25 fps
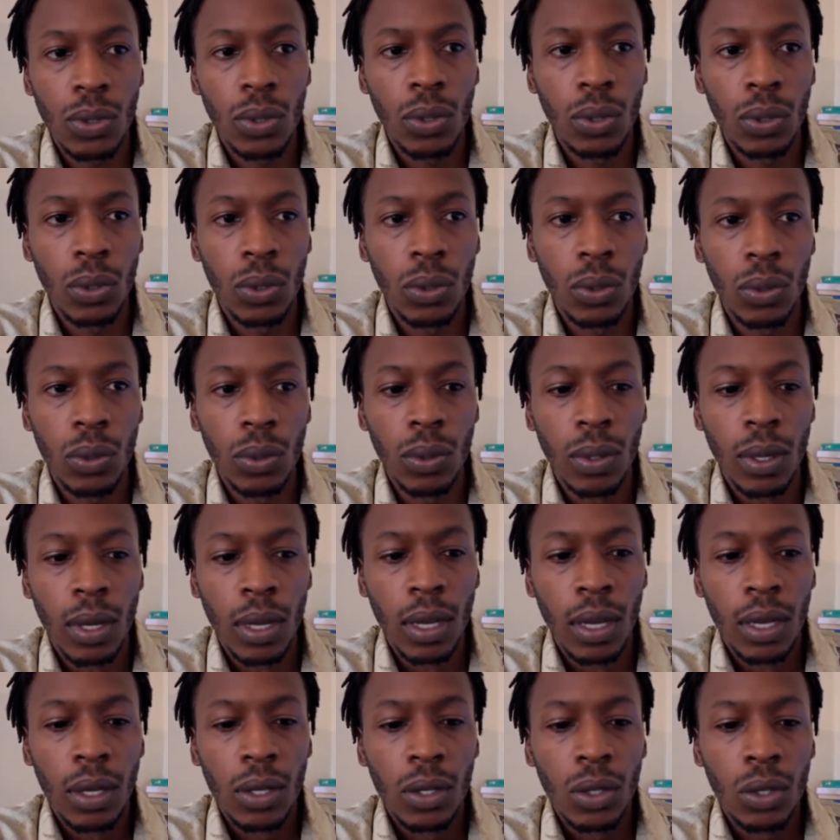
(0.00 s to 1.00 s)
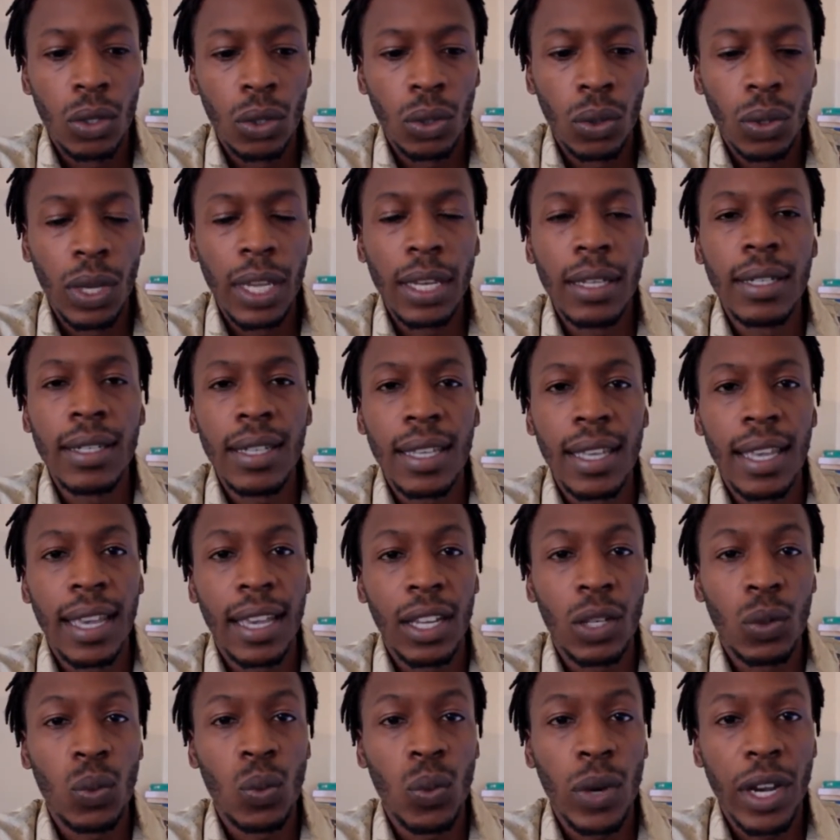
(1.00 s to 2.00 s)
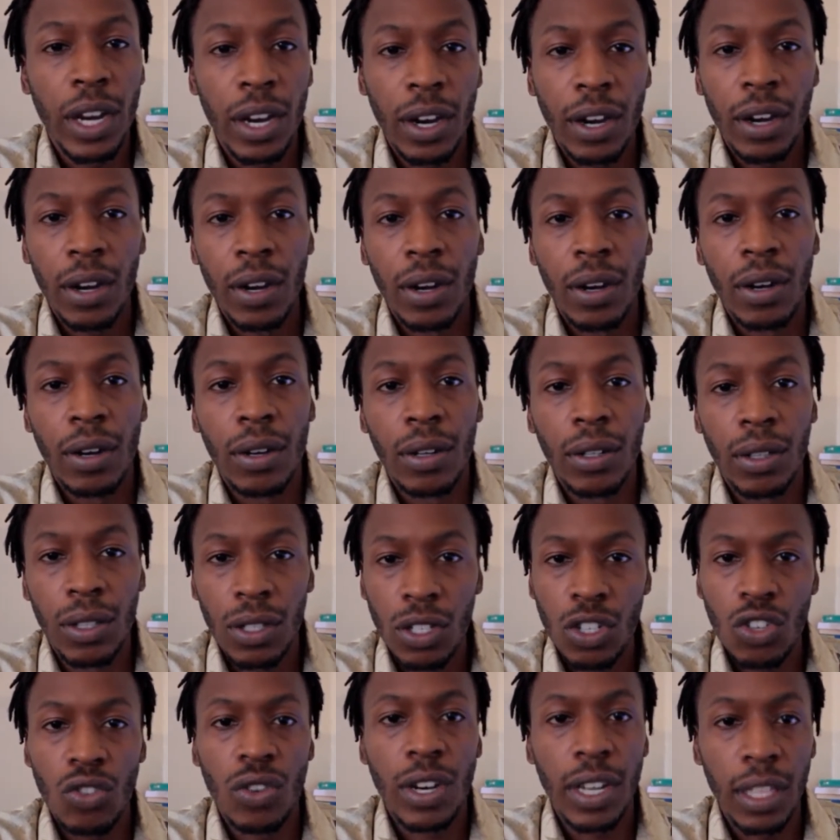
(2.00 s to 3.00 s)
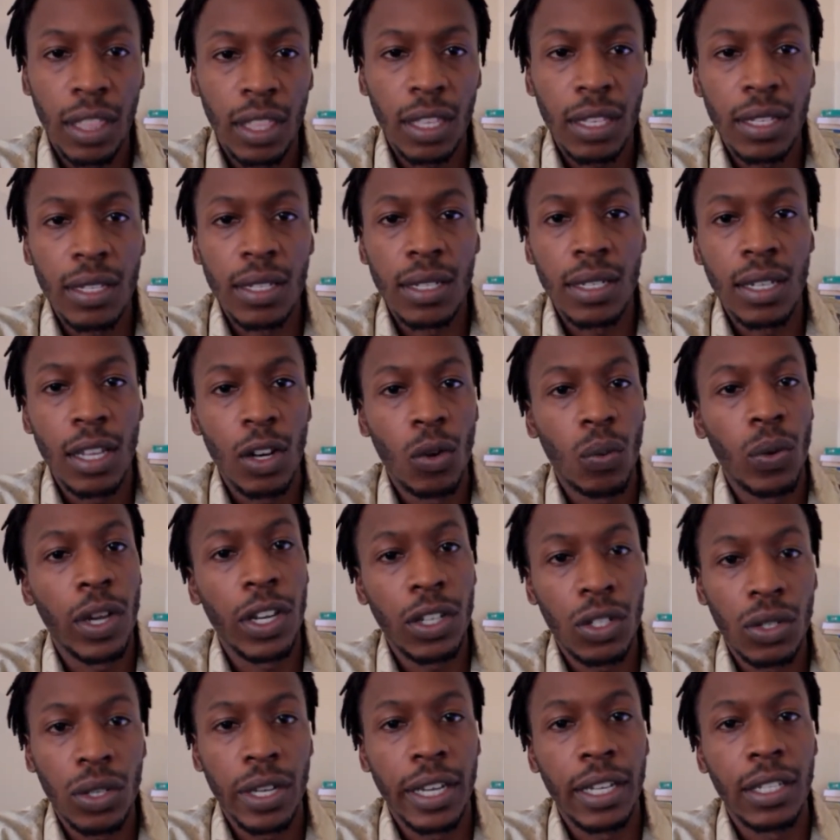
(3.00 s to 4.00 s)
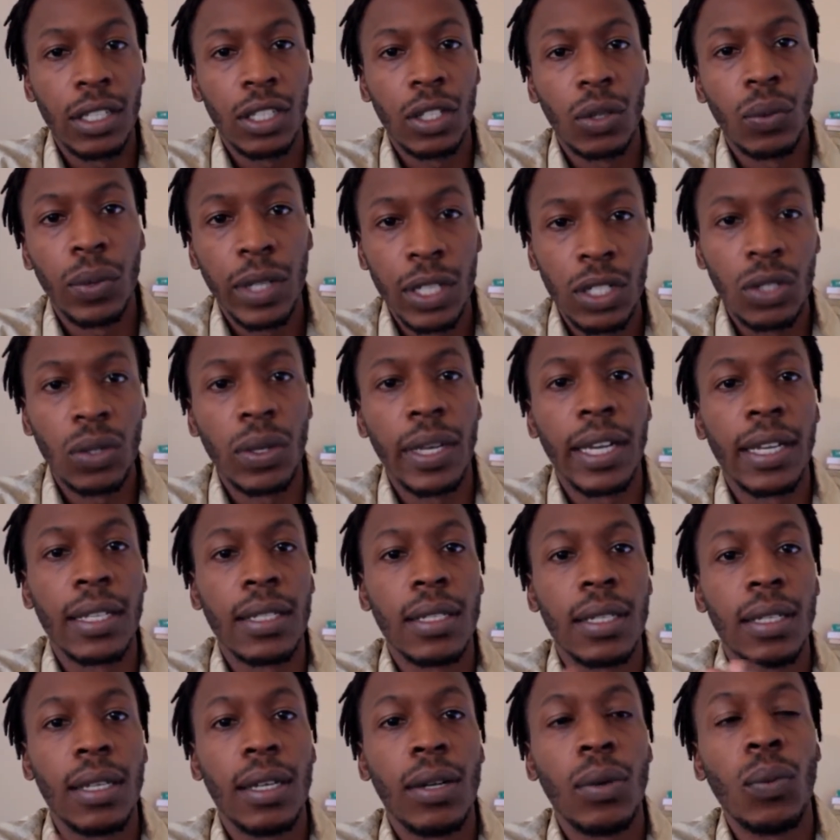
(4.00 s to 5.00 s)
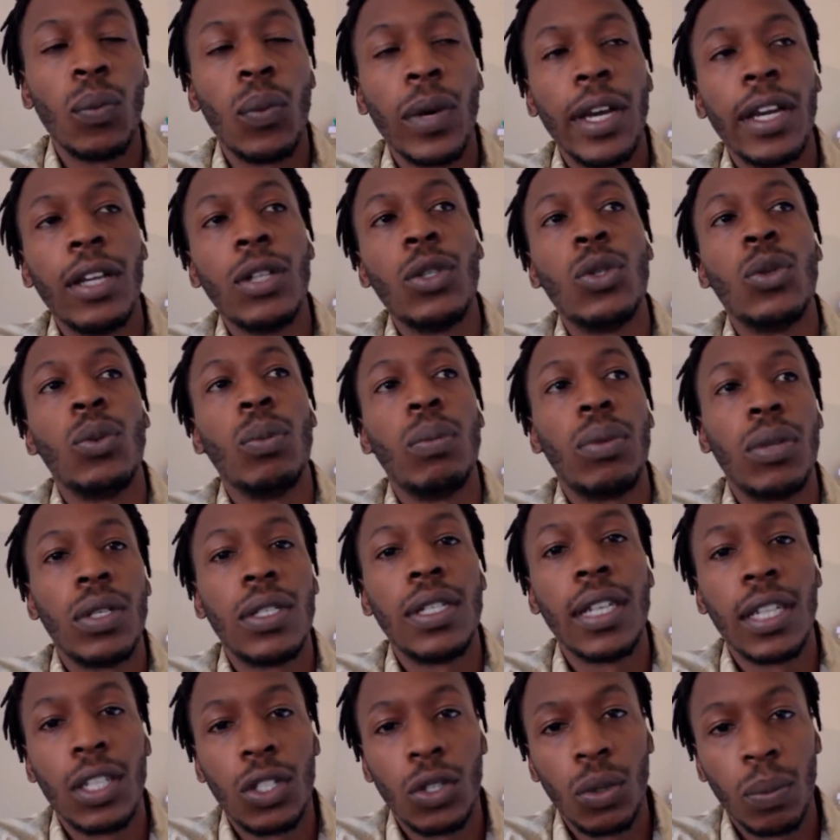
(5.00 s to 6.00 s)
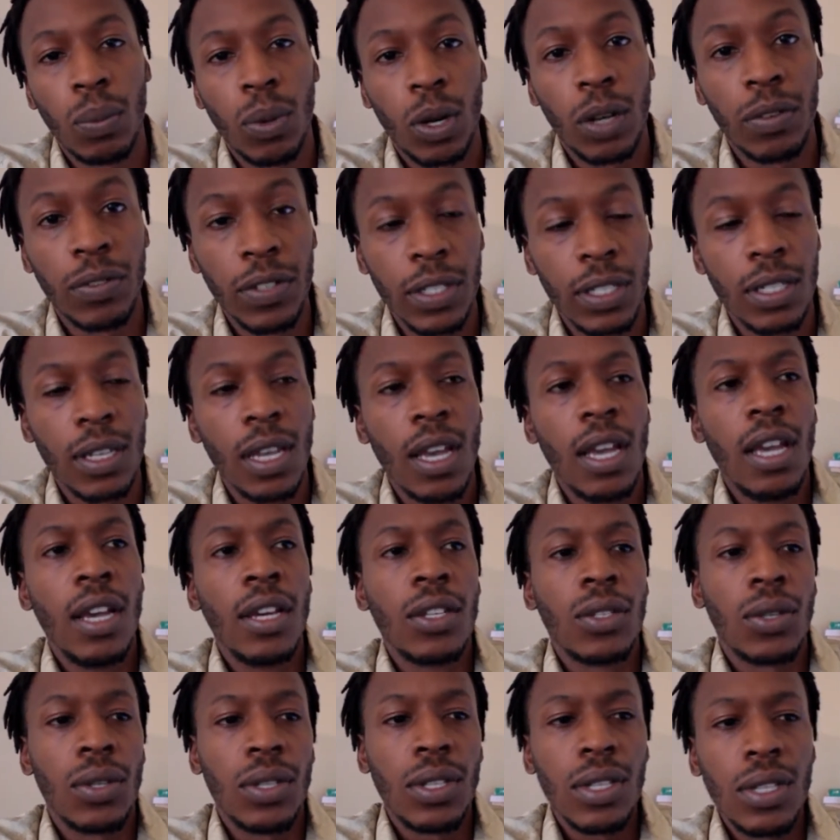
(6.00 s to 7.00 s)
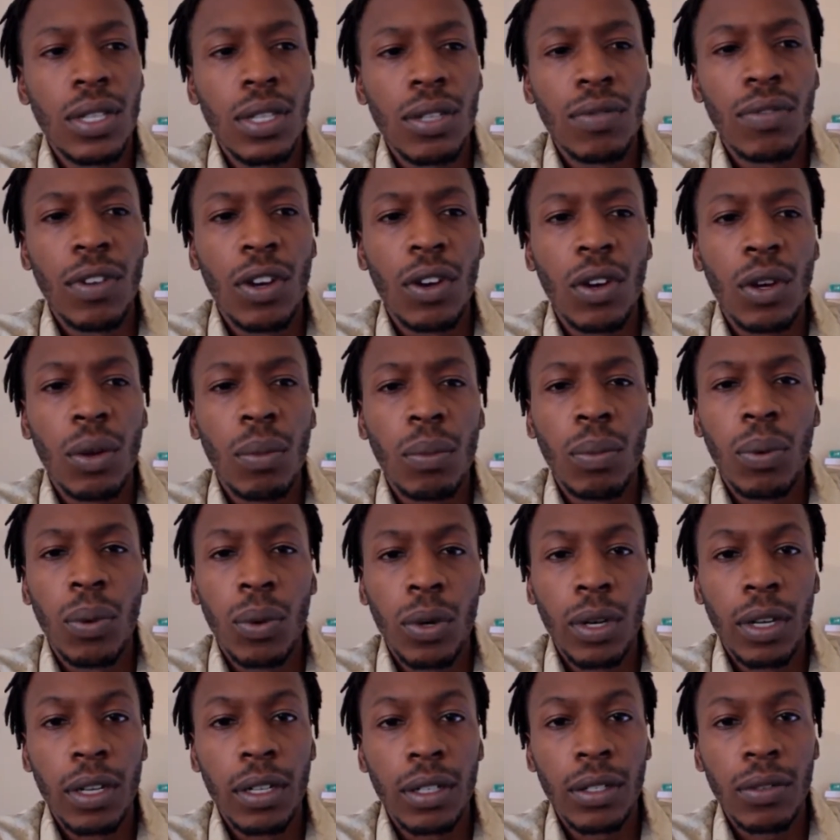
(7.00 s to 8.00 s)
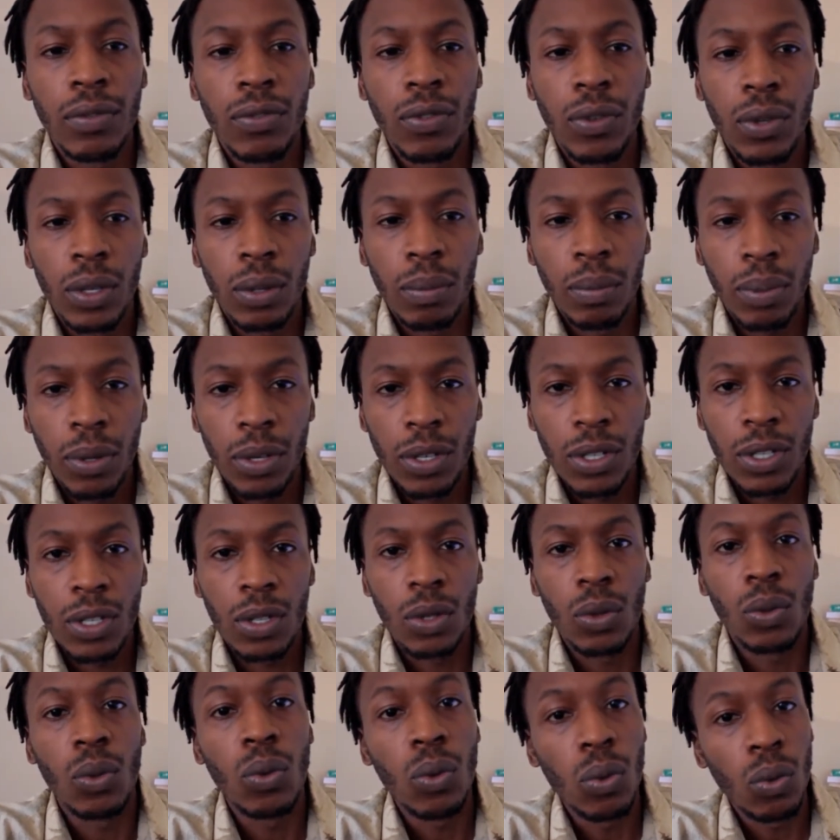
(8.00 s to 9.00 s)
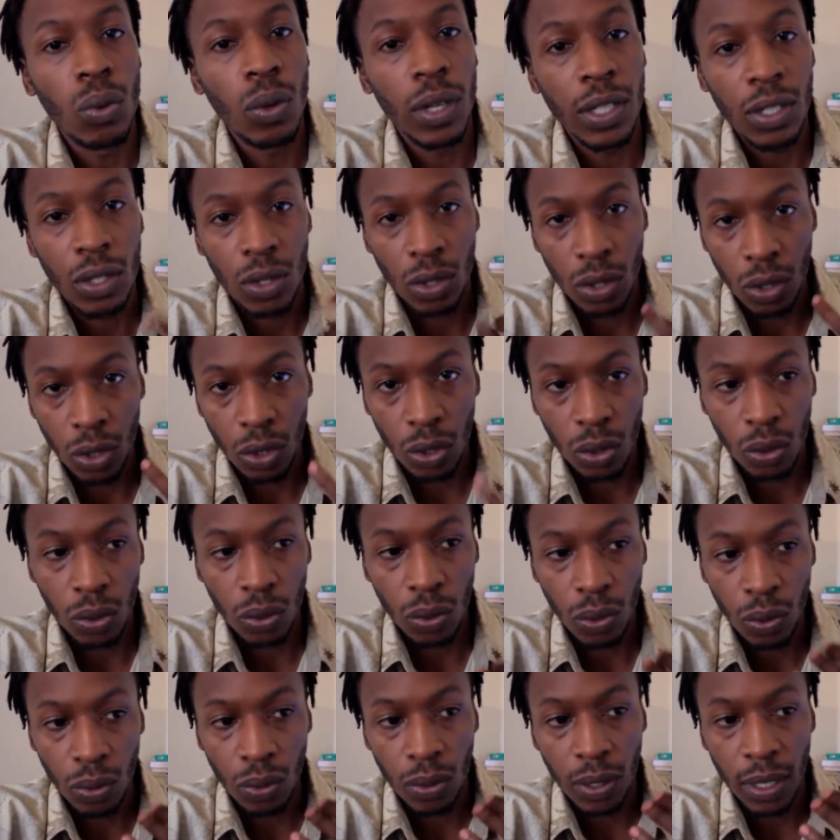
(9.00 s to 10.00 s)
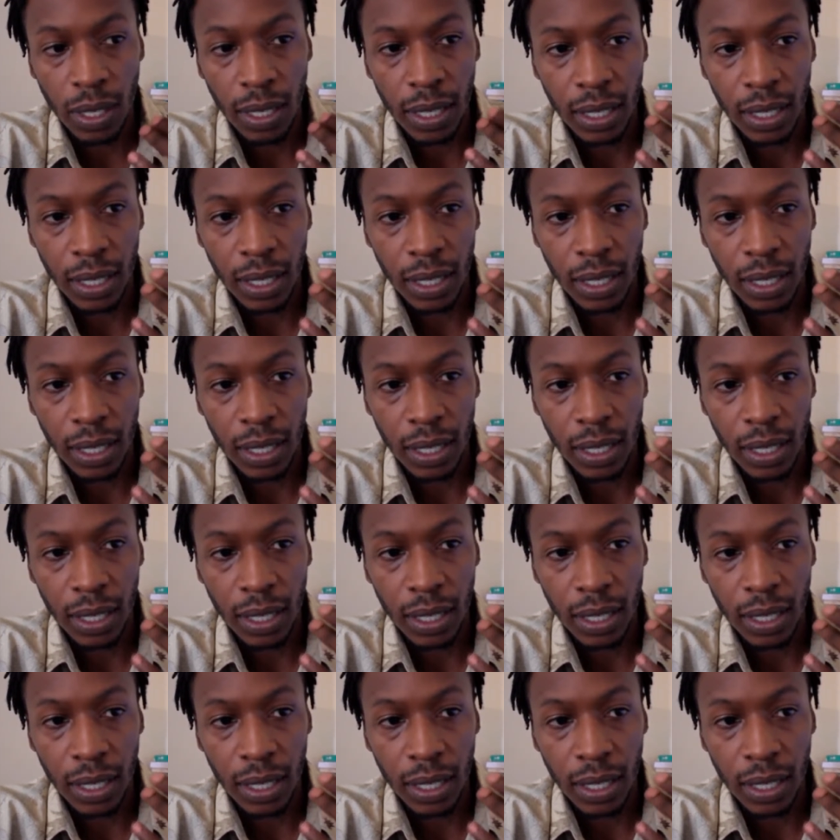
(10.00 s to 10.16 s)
to indicate where the strength is and where to enter, where to exit, and where to protect your profits. So this is very important for a person who wants to do